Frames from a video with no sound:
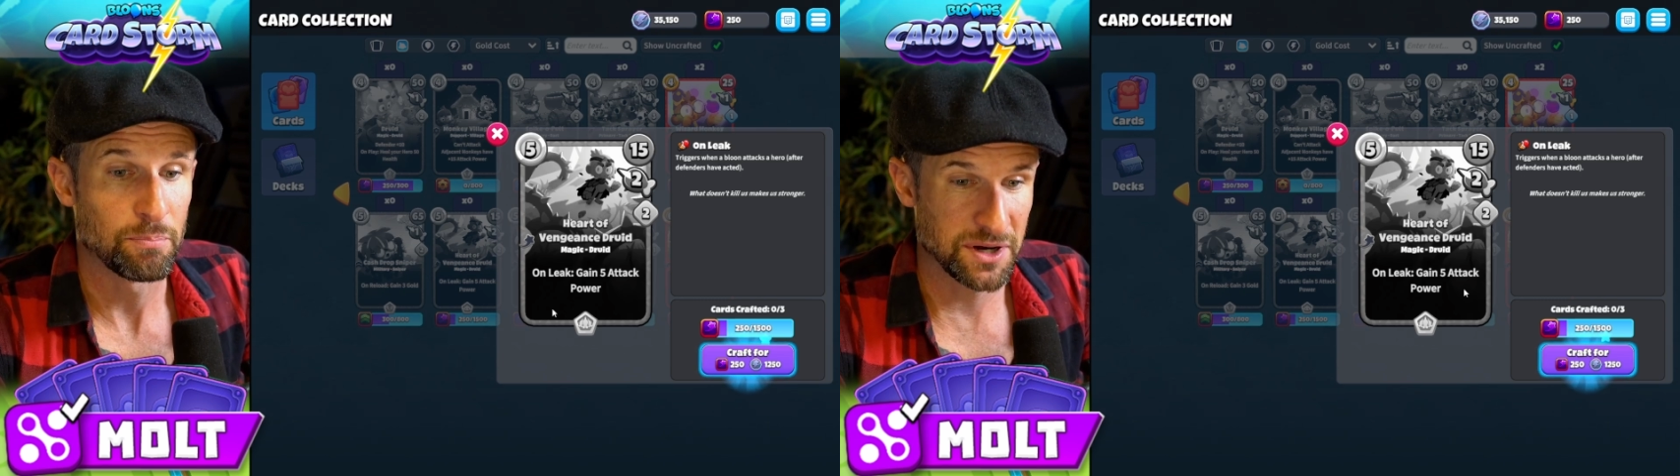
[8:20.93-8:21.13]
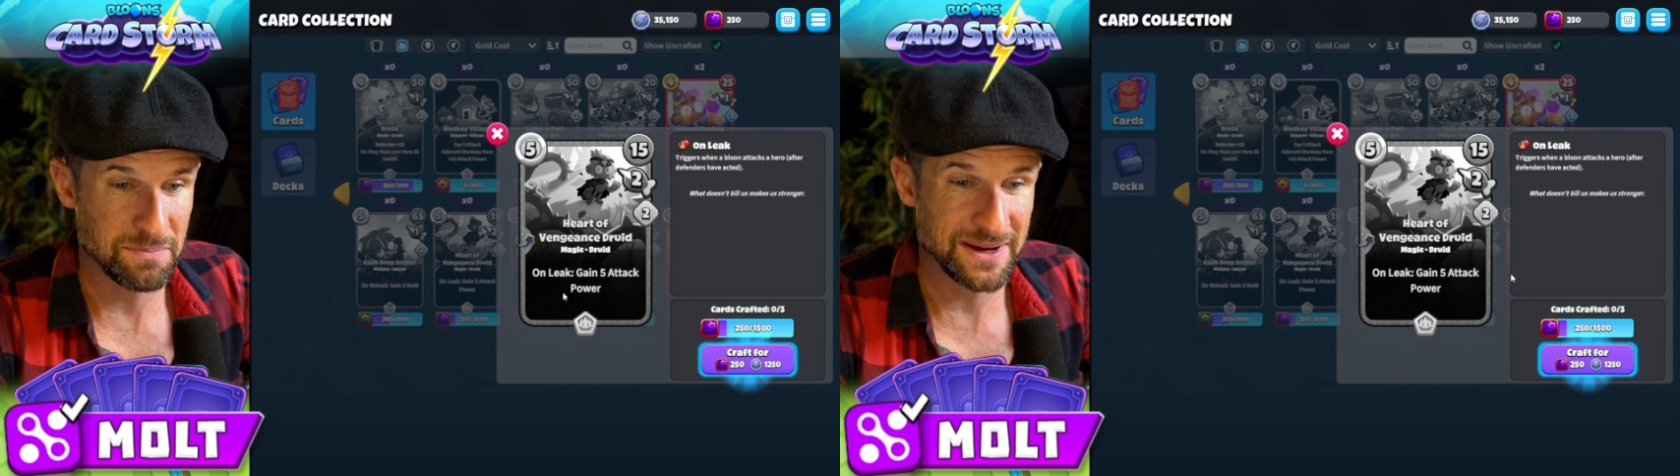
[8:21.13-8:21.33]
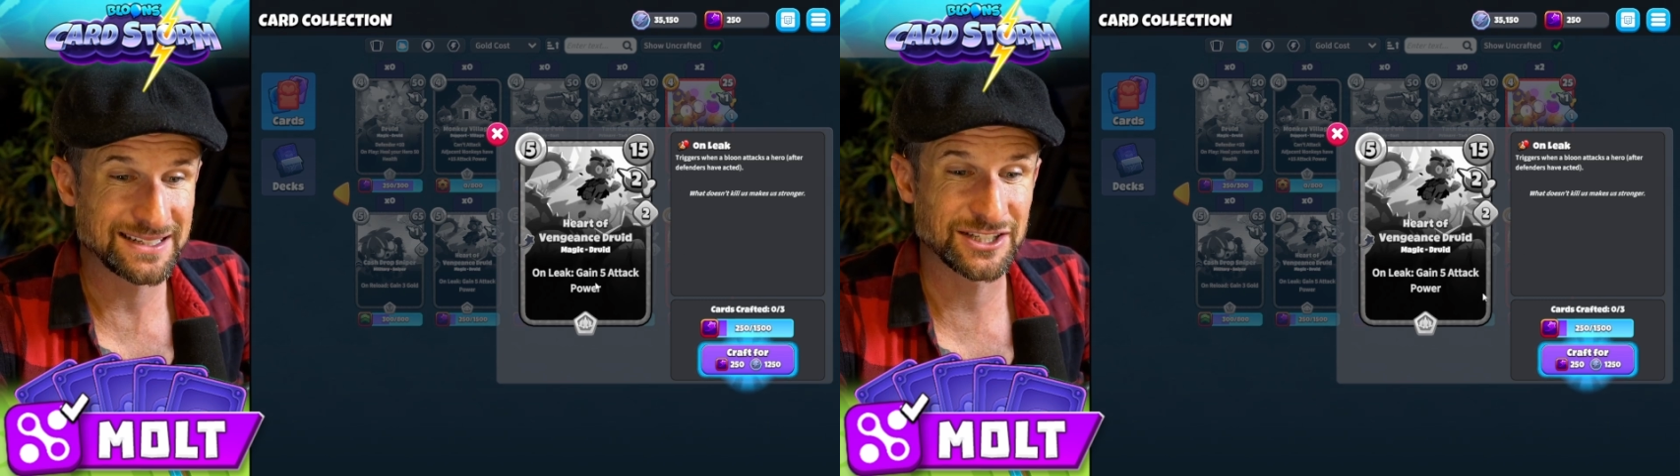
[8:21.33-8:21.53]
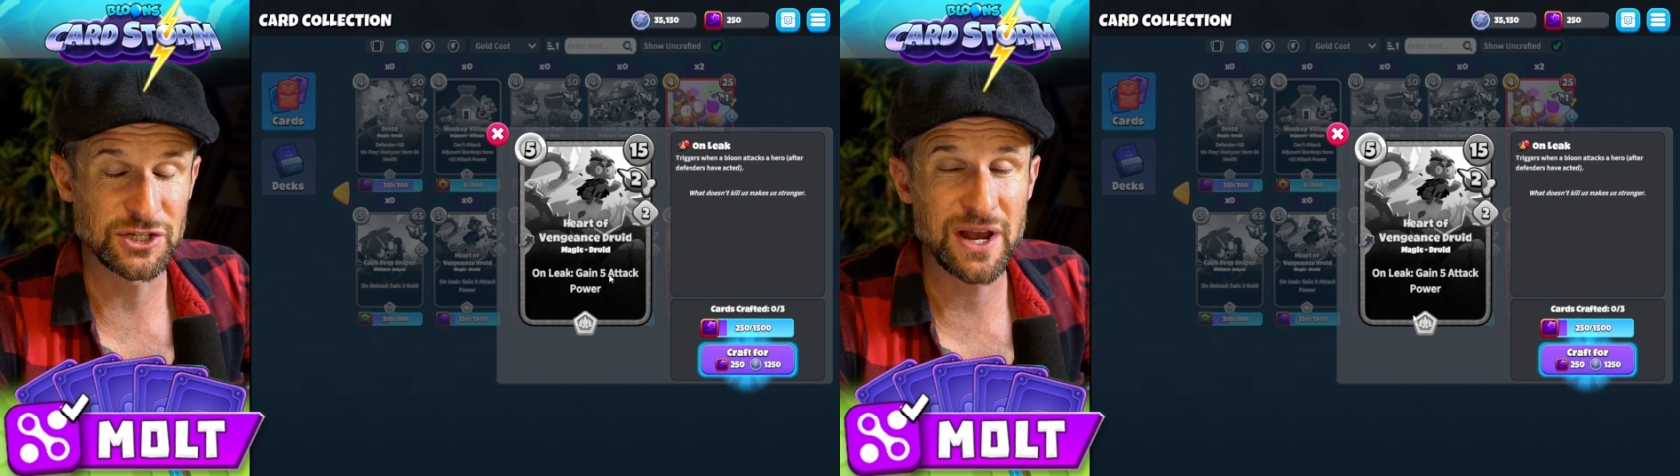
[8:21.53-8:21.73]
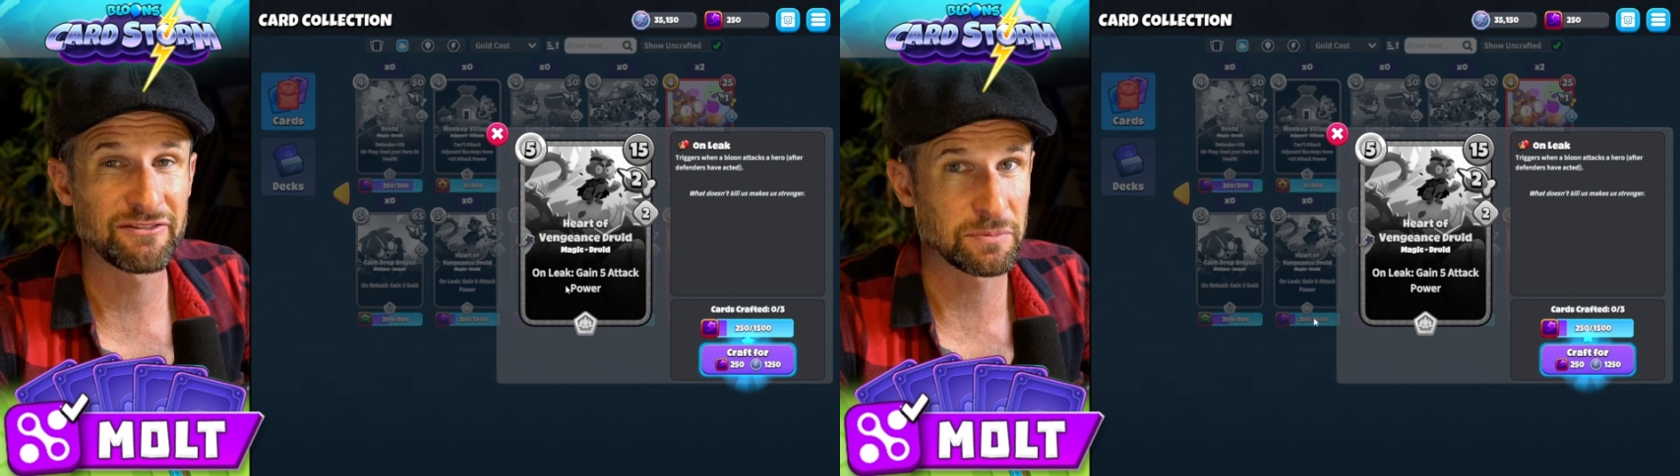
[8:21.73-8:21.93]
But it means that
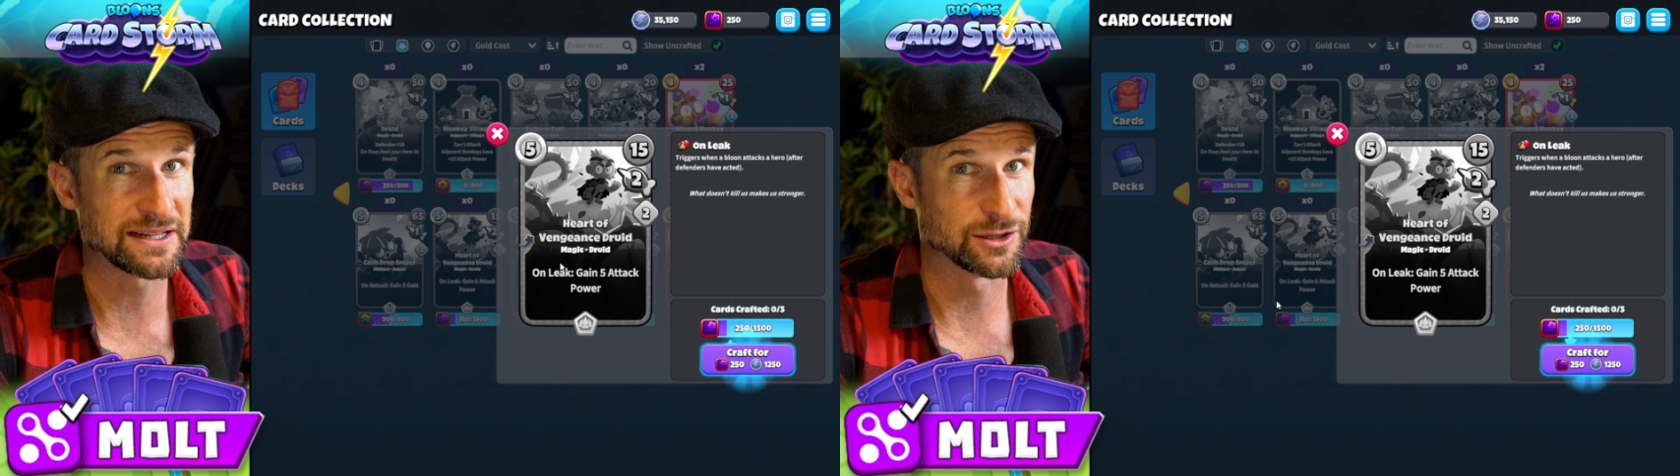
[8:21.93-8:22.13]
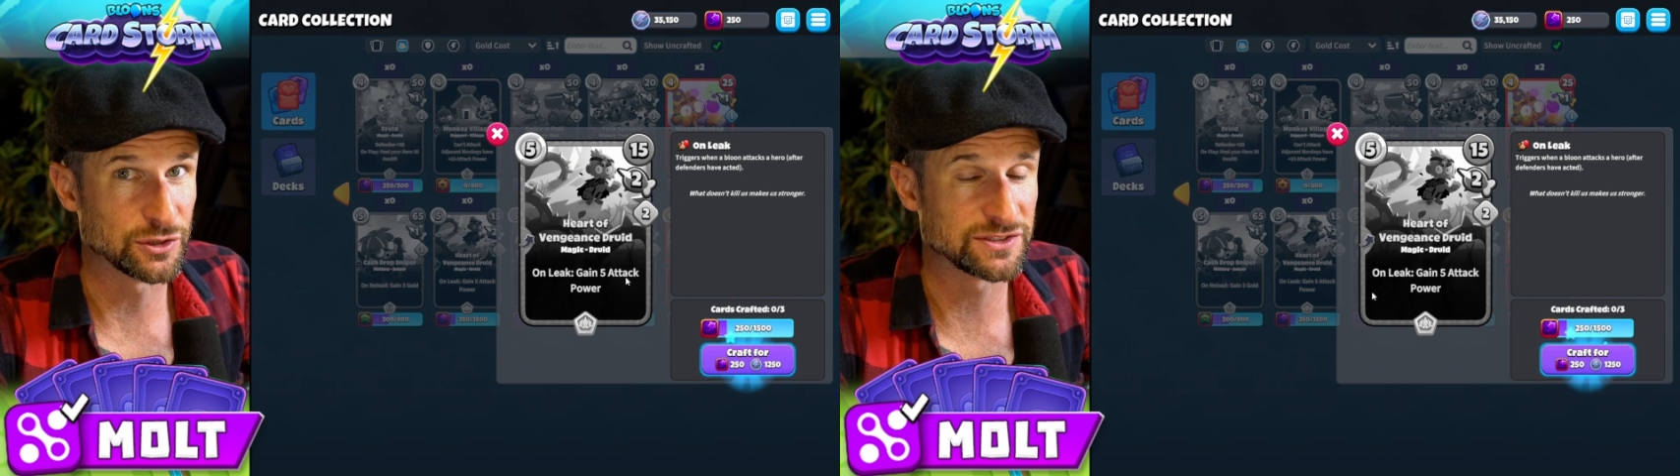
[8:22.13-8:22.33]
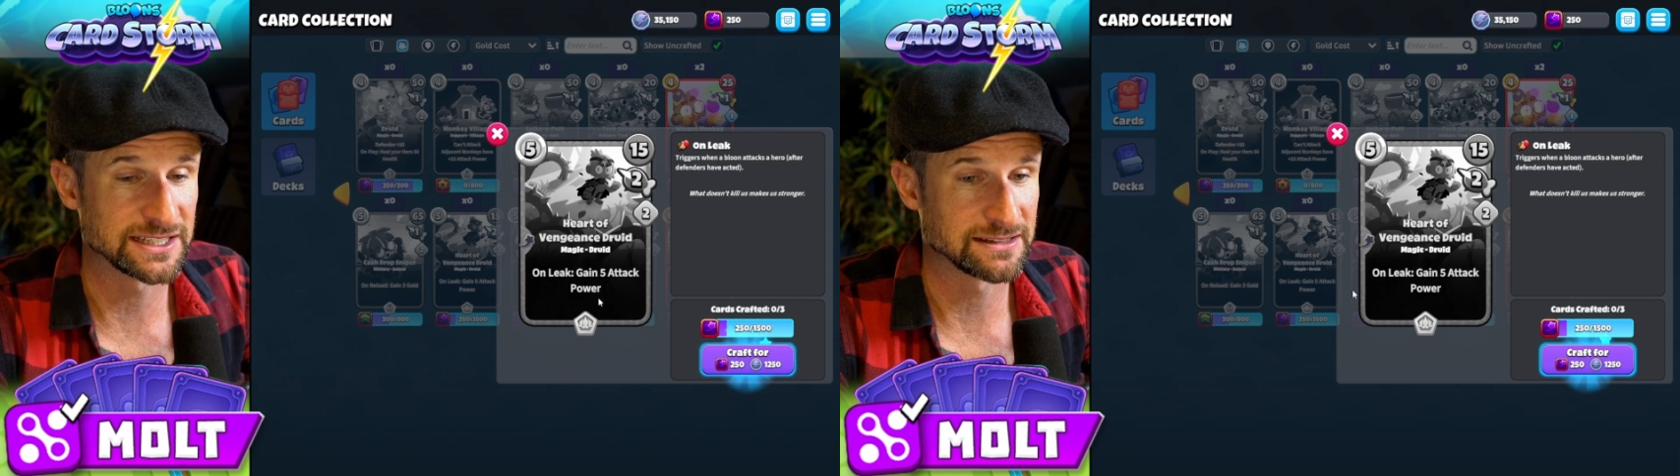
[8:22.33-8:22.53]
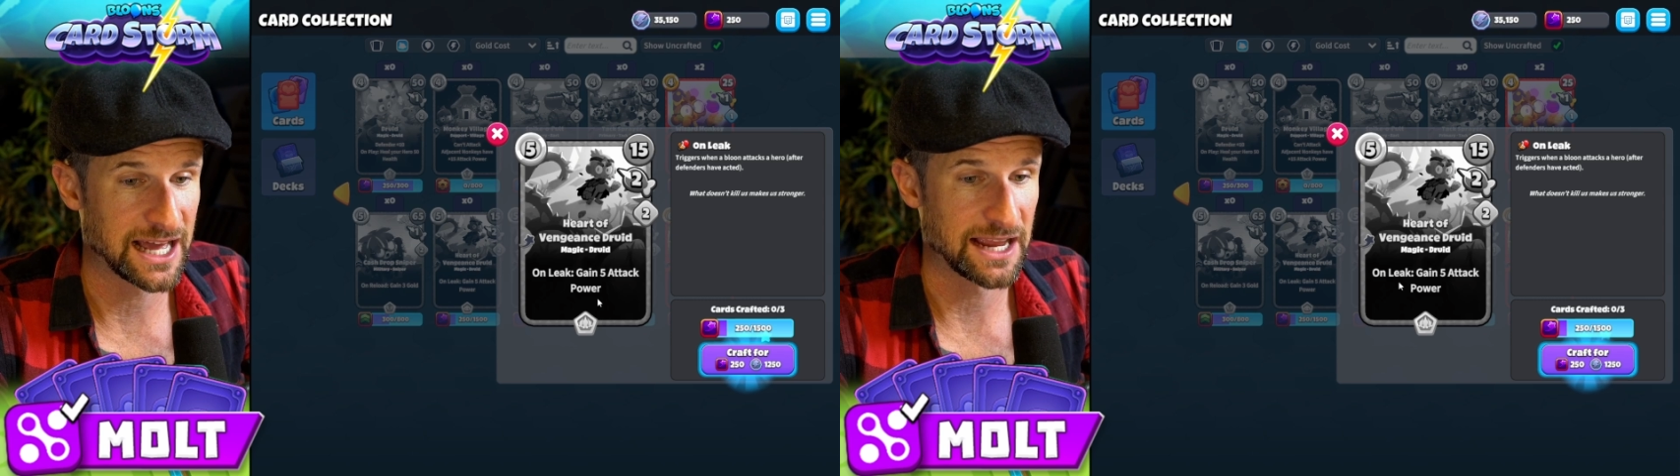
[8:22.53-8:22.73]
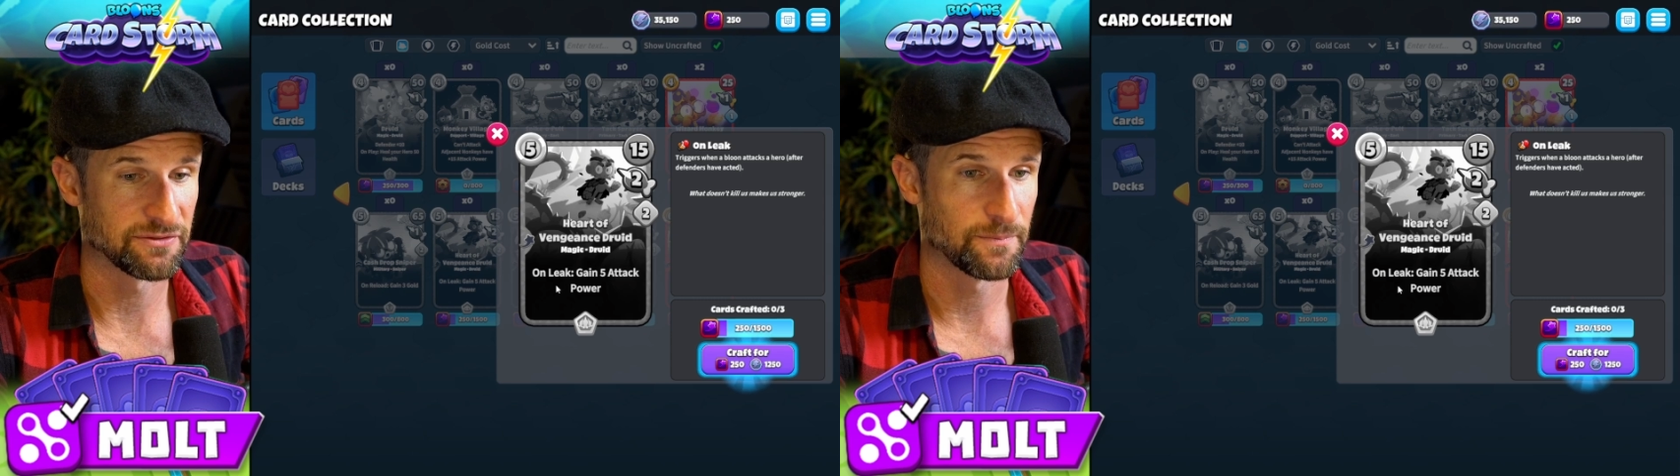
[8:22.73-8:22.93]
you have to be losing
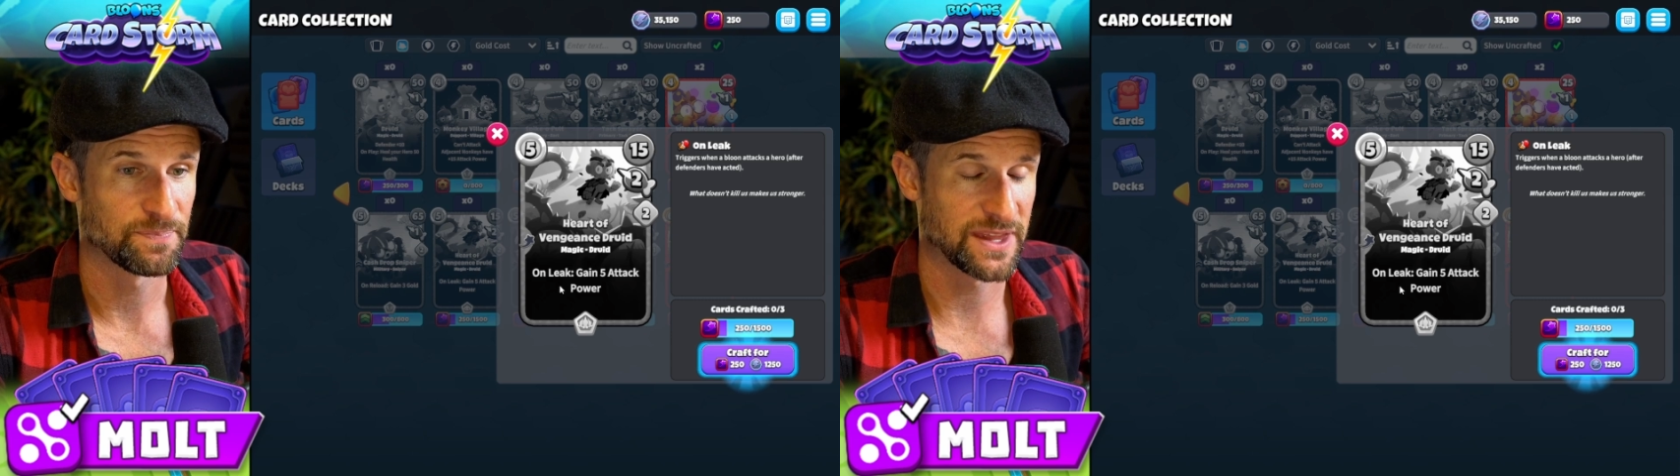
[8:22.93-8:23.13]
life.